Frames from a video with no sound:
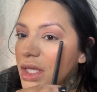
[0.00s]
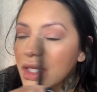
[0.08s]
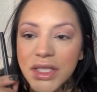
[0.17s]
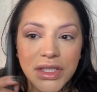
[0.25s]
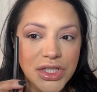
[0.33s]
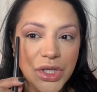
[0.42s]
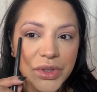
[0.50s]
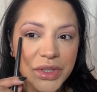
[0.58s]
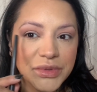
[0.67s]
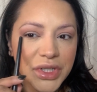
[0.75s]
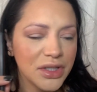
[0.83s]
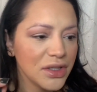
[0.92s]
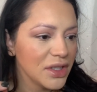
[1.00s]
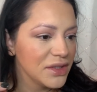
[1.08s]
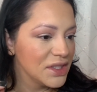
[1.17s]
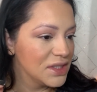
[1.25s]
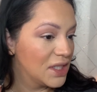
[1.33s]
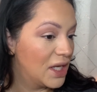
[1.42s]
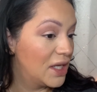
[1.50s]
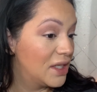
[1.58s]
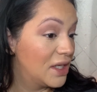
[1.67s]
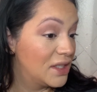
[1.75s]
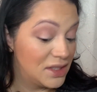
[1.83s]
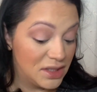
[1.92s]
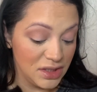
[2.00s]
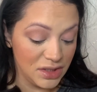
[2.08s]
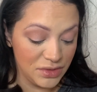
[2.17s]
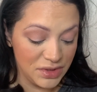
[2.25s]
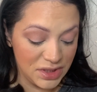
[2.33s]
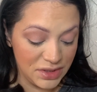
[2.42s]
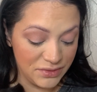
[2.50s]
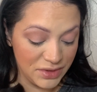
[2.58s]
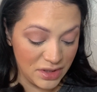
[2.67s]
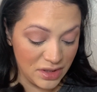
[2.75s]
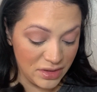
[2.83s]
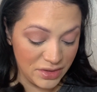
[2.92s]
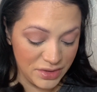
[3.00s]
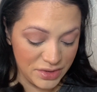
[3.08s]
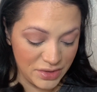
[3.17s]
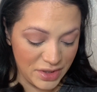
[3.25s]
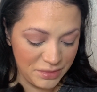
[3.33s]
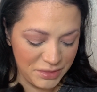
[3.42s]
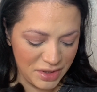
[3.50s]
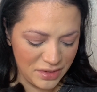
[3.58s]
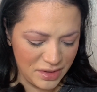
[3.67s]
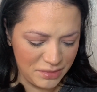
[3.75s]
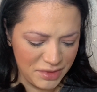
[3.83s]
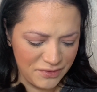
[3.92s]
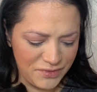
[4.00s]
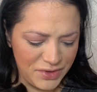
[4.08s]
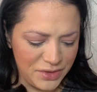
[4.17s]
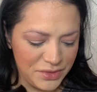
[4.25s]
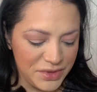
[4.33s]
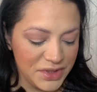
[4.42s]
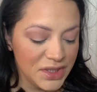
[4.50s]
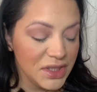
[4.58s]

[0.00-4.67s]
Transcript: it's showing up darker on this eye and I didn't use a different color, so I'm confused